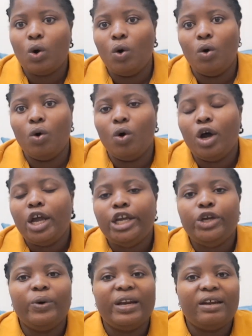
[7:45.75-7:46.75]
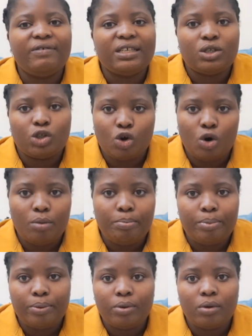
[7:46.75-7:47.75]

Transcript: or you were never stopped